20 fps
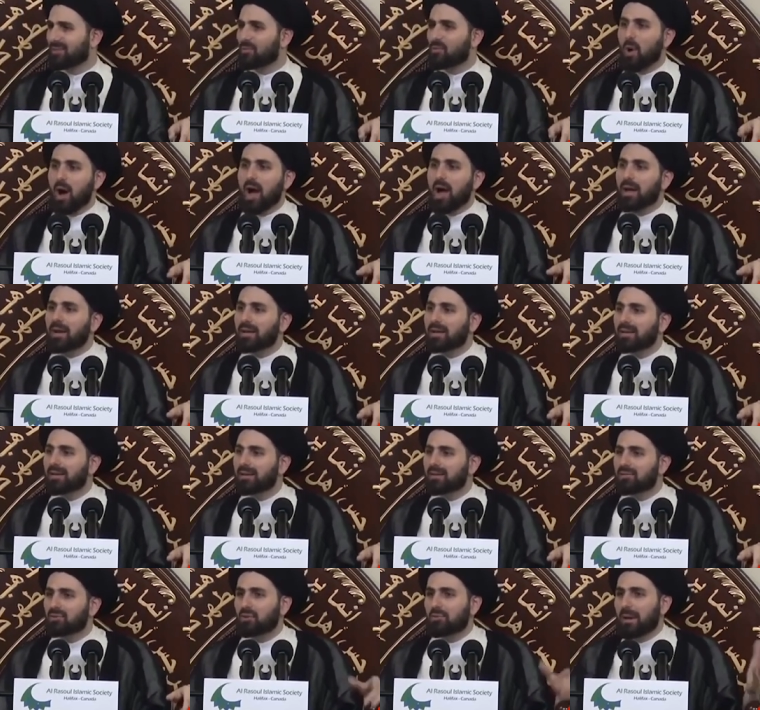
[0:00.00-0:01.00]
Why?
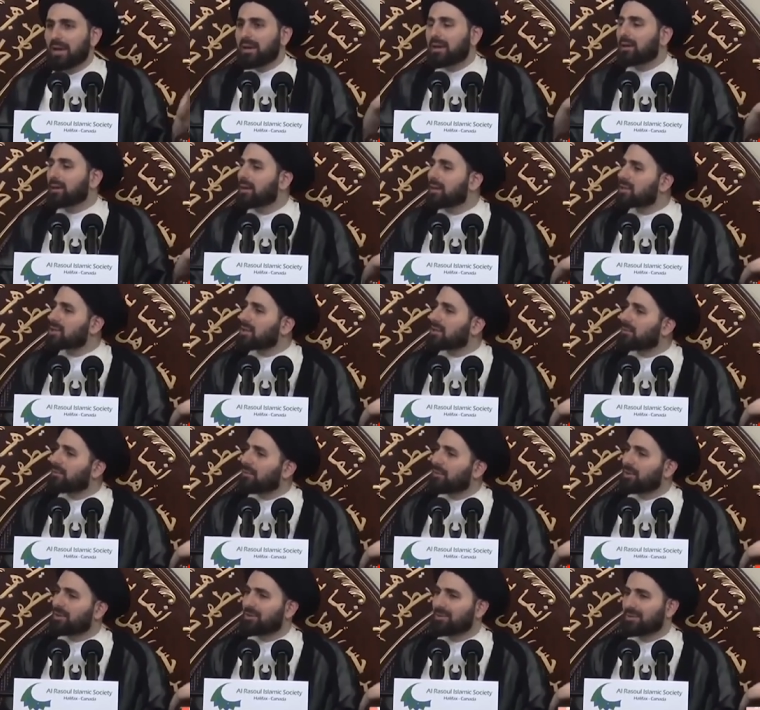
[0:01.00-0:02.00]
To make it easier
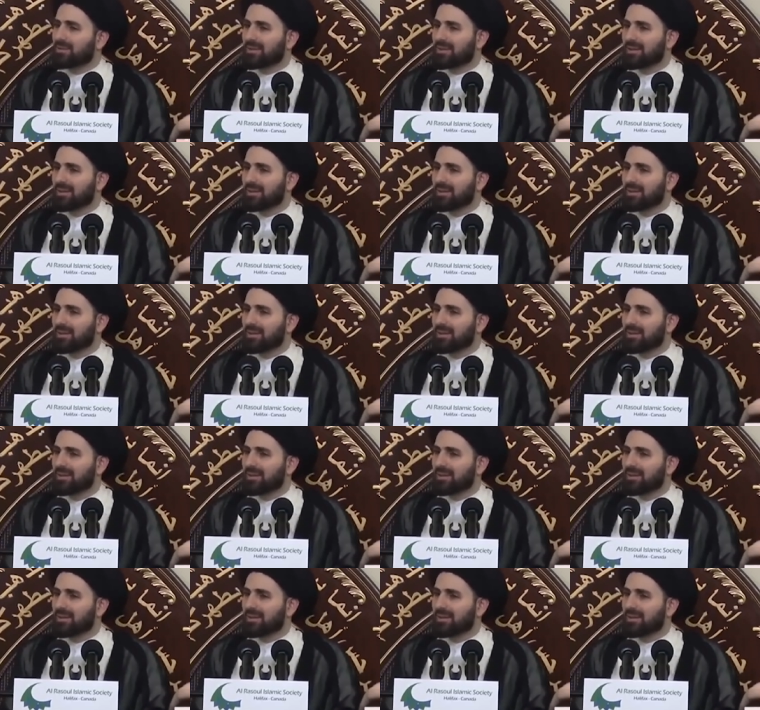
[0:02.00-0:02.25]
for you.